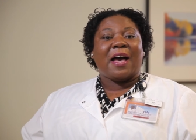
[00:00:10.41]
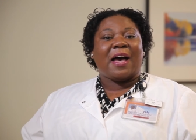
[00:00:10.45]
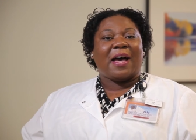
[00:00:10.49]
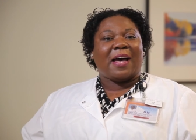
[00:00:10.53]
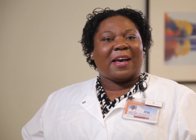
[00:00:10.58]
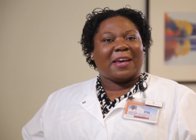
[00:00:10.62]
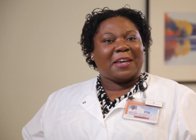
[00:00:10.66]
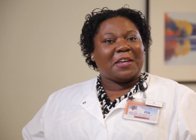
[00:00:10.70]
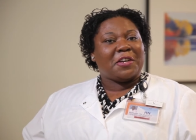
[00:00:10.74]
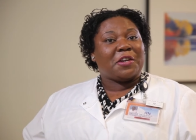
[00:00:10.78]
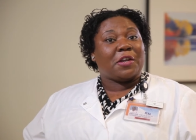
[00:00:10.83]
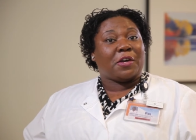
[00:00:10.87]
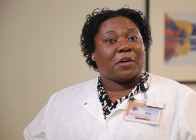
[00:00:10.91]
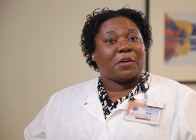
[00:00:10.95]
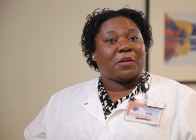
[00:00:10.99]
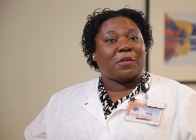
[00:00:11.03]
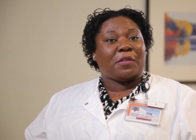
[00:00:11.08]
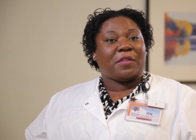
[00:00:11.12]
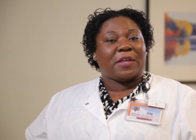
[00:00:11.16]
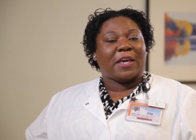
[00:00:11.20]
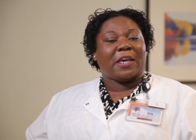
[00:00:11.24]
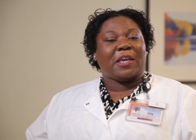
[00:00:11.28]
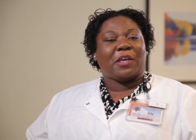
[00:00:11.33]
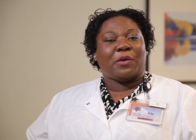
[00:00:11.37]
I know
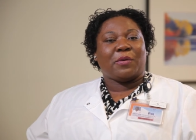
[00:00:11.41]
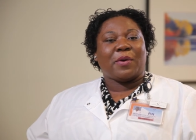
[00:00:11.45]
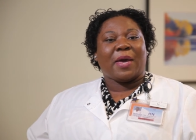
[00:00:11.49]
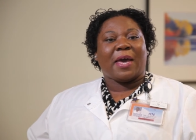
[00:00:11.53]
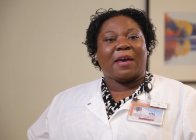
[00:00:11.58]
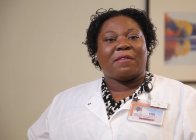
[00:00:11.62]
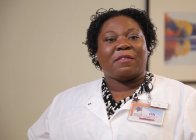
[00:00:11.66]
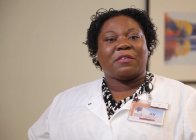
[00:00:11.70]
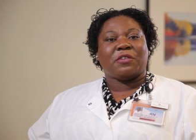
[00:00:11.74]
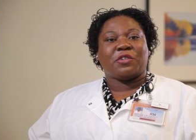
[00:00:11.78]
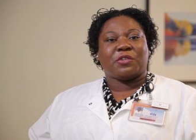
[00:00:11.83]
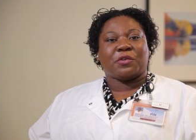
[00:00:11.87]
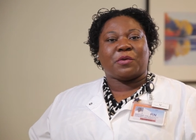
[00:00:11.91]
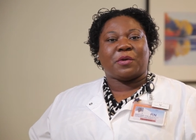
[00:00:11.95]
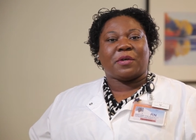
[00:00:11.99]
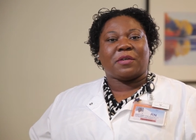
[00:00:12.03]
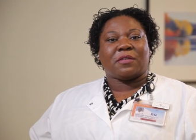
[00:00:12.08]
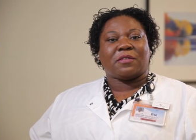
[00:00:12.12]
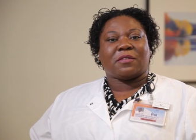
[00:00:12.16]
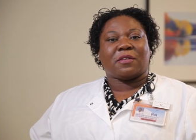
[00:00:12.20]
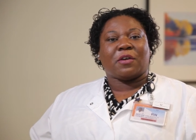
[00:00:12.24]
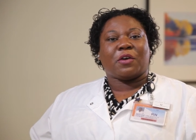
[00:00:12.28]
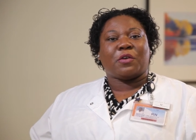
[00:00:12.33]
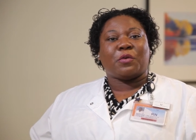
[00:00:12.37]
that you have a
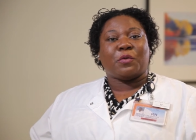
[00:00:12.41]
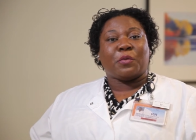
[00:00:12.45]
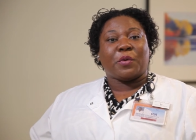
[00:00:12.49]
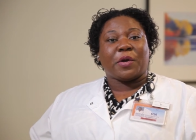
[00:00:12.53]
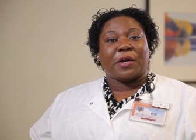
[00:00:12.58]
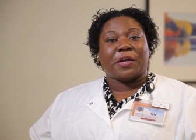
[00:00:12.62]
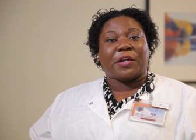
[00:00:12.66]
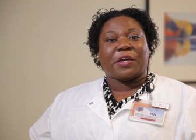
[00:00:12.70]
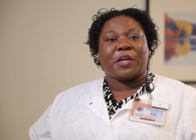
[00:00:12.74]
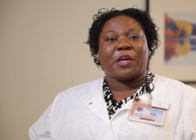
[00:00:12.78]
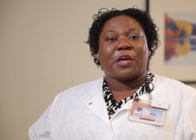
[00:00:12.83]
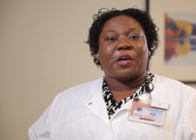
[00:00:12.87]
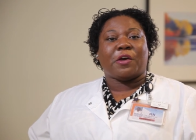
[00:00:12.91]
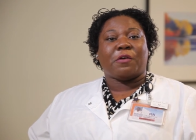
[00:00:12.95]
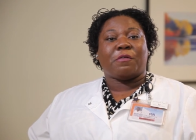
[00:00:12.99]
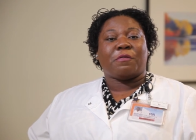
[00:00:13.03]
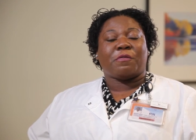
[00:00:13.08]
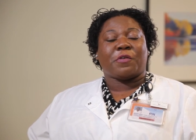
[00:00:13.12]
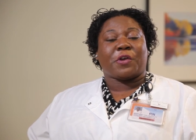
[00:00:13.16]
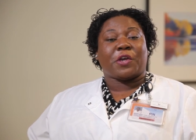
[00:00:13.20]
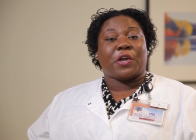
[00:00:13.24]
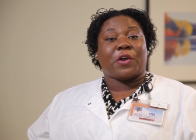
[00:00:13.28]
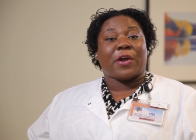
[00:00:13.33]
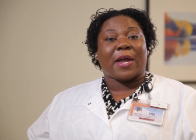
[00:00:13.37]
choice on where to go
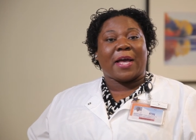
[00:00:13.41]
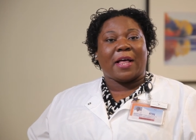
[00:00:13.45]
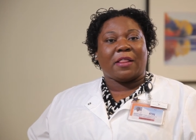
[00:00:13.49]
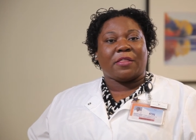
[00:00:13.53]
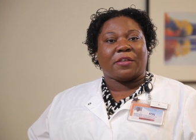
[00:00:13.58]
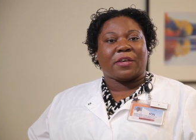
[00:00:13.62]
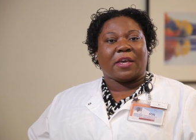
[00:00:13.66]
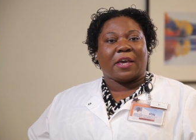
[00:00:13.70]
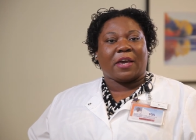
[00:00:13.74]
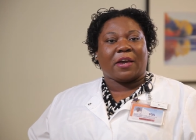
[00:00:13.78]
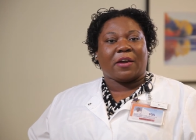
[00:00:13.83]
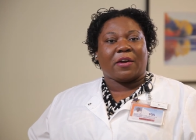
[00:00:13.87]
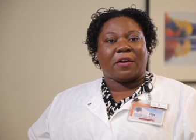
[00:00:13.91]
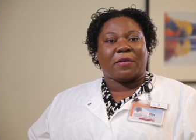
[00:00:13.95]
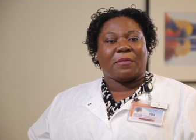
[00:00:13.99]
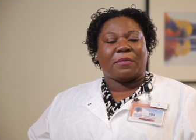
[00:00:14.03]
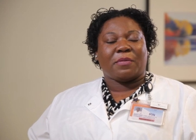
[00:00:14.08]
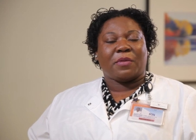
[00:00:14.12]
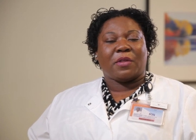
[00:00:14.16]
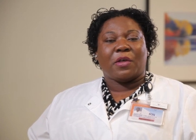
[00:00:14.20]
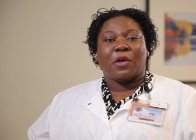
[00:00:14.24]
for your health care.